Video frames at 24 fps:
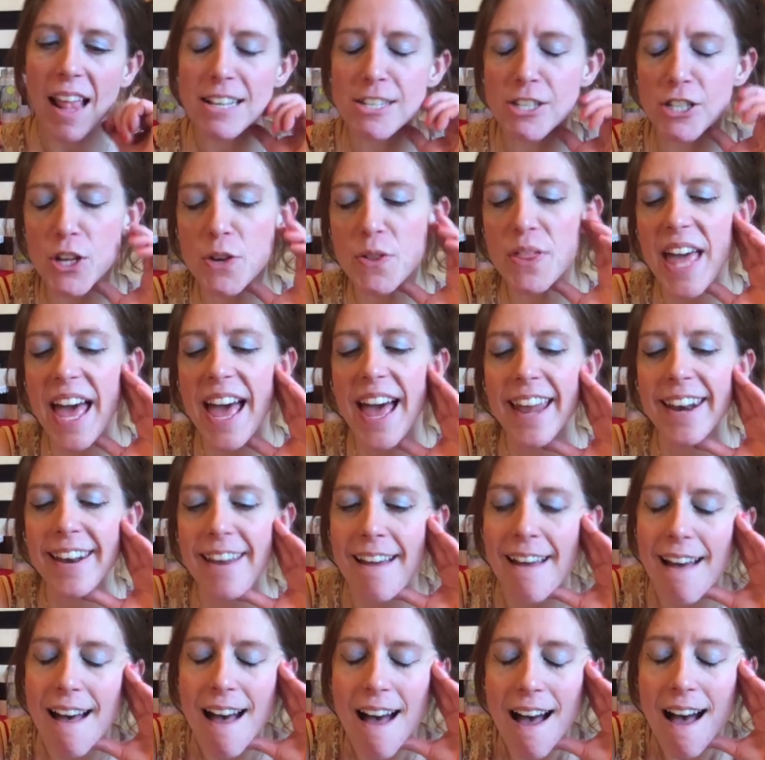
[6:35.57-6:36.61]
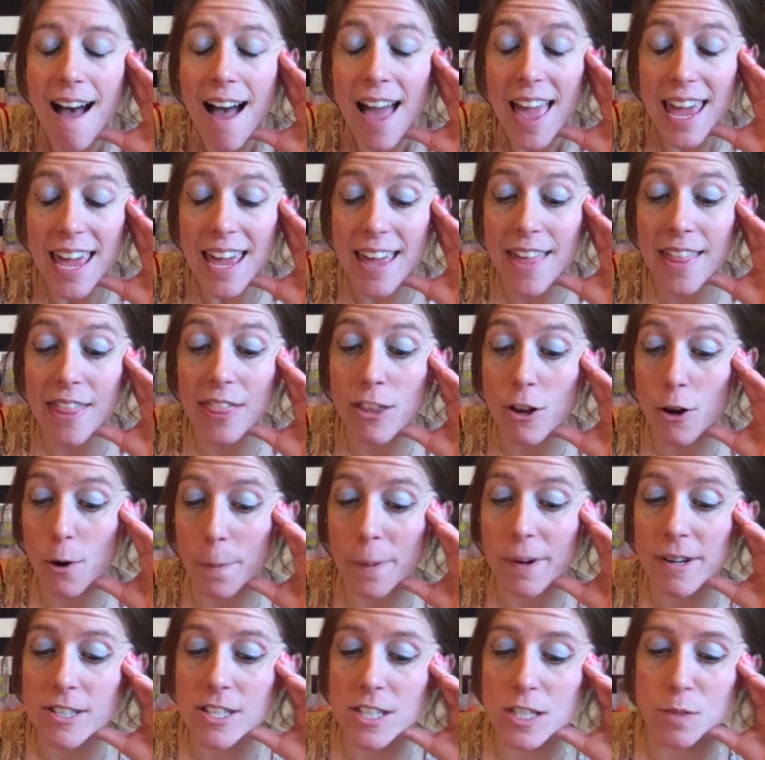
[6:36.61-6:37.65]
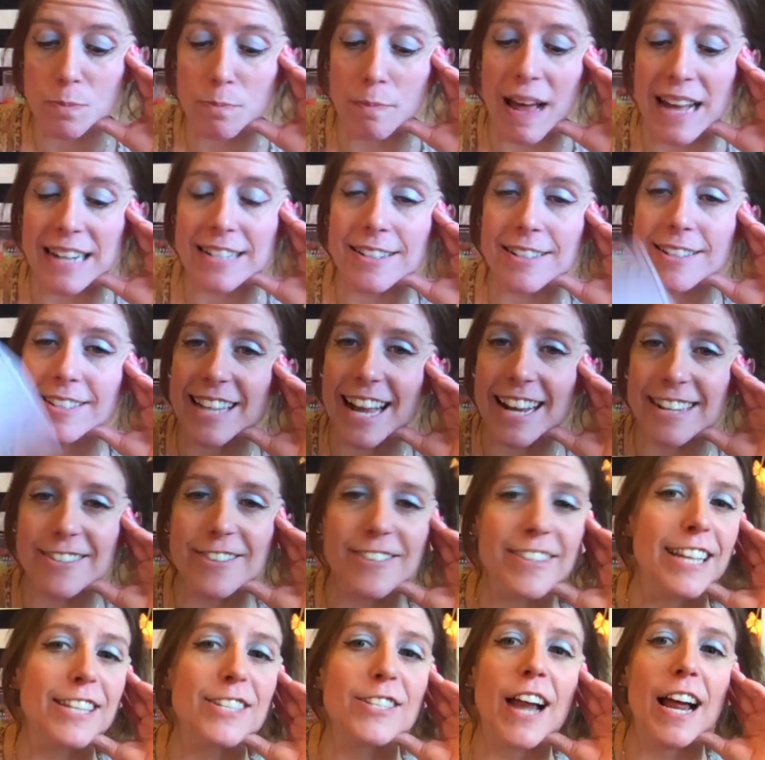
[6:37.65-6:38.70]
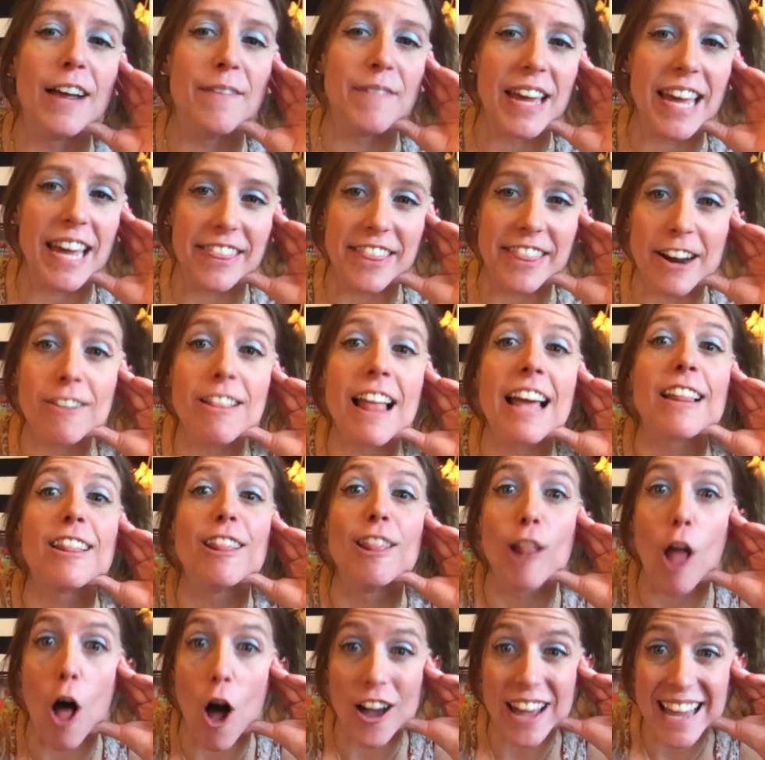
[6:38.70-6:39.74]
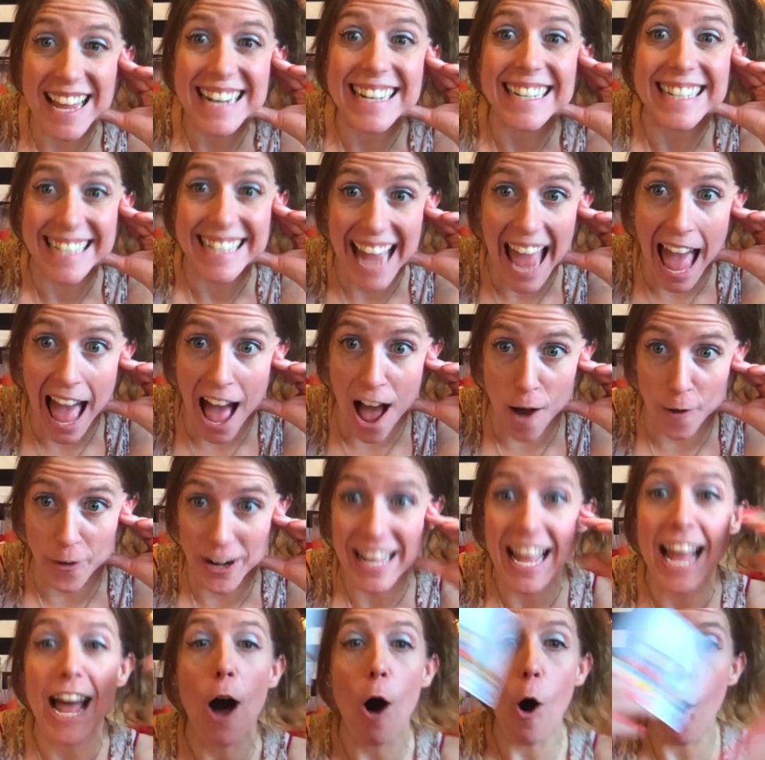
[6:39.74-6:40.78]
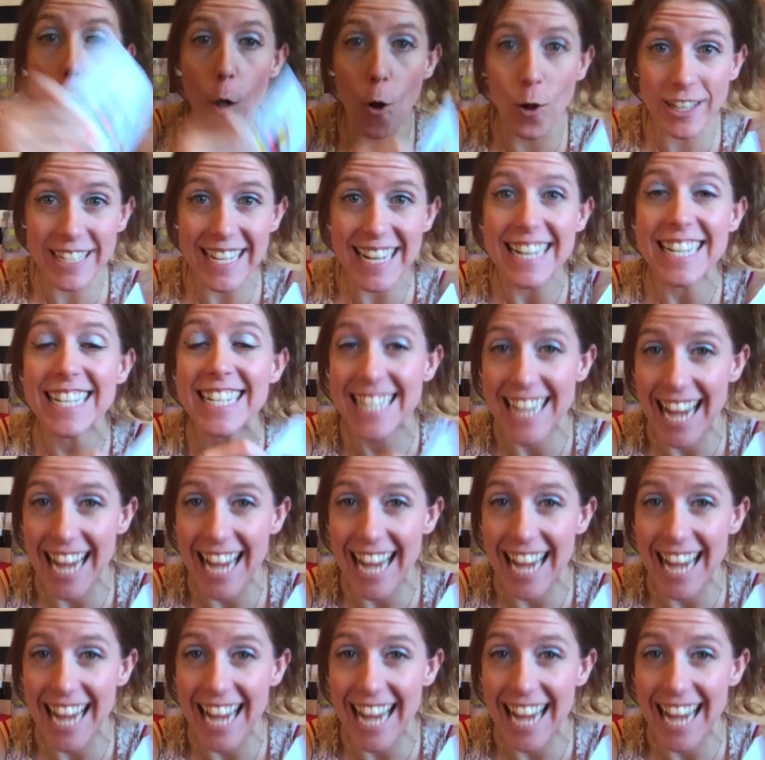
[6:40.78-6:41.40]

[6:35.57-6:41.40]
So then in your person's mental sector, that's what I mean. They're like, lock it down. Hold it